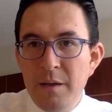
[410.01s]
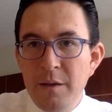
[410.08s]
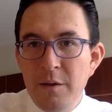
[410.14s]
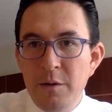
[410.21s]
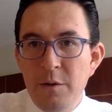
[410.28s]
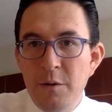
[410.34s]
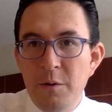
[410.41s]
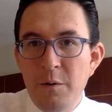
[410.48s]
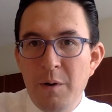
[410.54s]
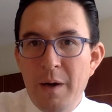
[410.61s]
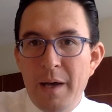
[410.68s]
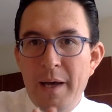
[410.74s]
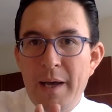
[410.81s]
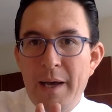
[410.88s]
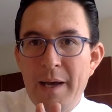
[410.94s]
you
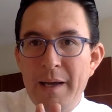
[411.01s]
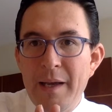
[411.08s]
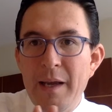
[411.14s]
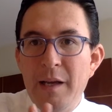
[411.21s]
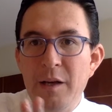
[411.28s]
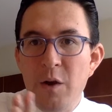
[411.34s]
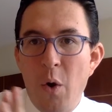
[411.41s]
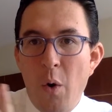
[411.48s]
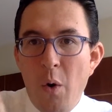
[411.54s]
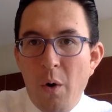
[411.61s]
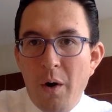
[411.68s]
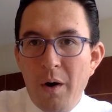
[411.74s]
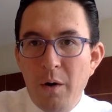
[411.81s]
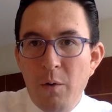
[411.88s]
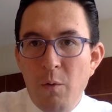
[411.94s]

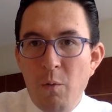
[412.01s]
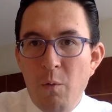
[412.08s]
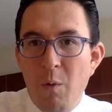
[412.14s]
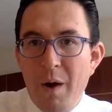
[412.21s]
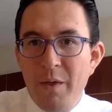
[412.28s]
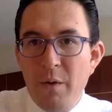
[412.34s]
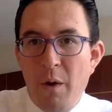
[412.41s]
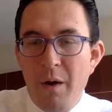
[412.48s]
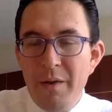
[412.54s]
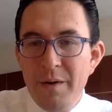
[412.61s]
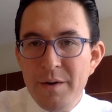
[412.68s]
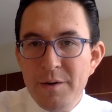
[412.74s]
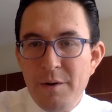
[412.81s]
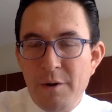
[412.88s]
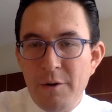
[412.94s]
ignore what
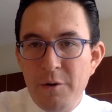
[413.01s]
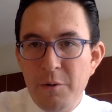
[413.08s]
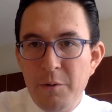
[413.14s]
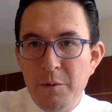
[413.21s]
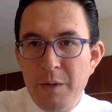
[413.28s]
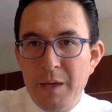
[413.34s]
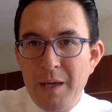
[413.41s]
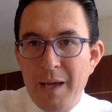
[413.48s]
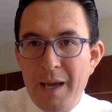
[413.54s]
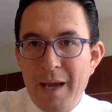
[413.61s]
others are doing,